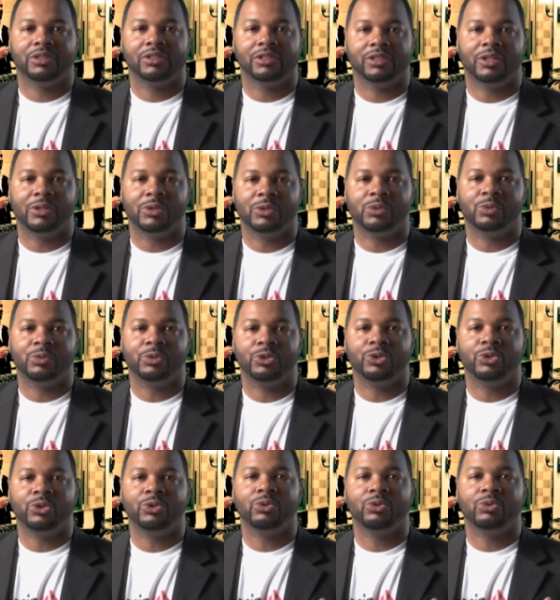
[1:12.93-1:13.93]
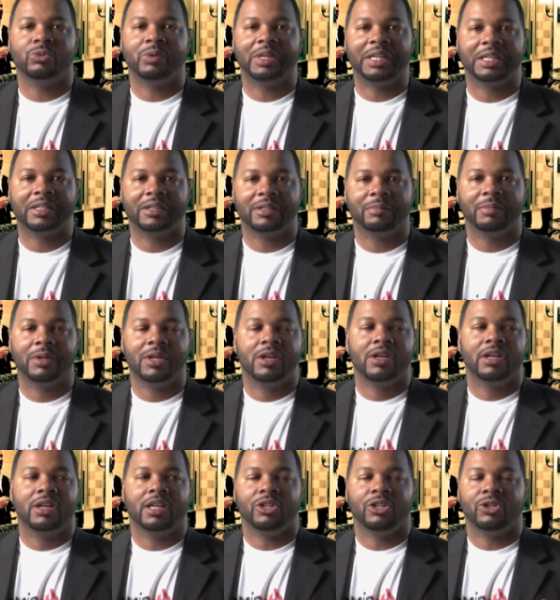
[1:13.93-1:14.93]
So when you wake up
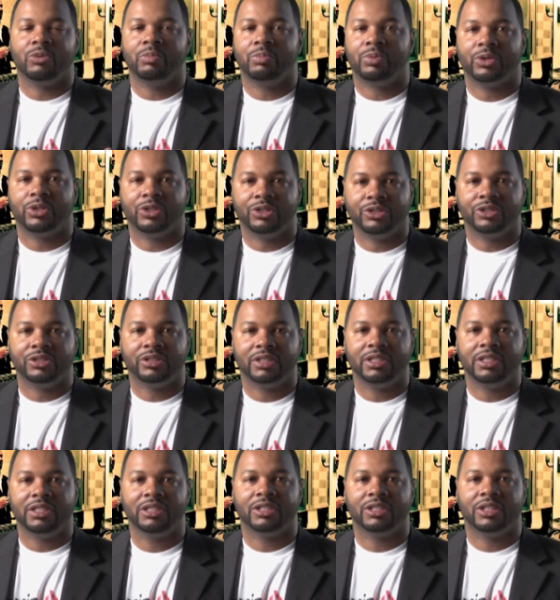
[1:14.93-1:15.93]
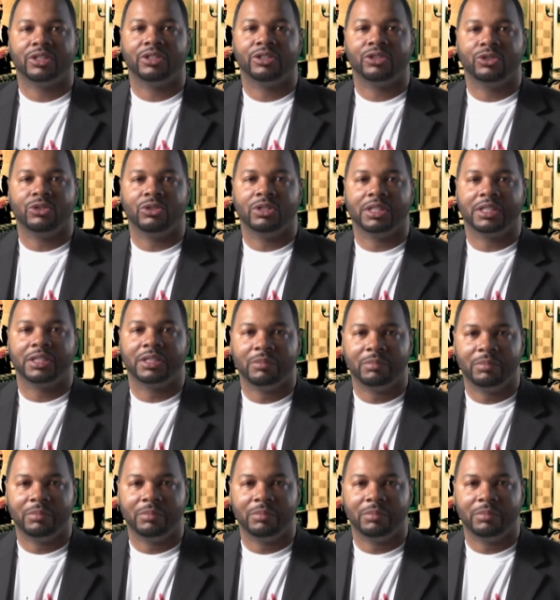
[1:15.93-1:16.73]
and you put on your T-shirt, you look in the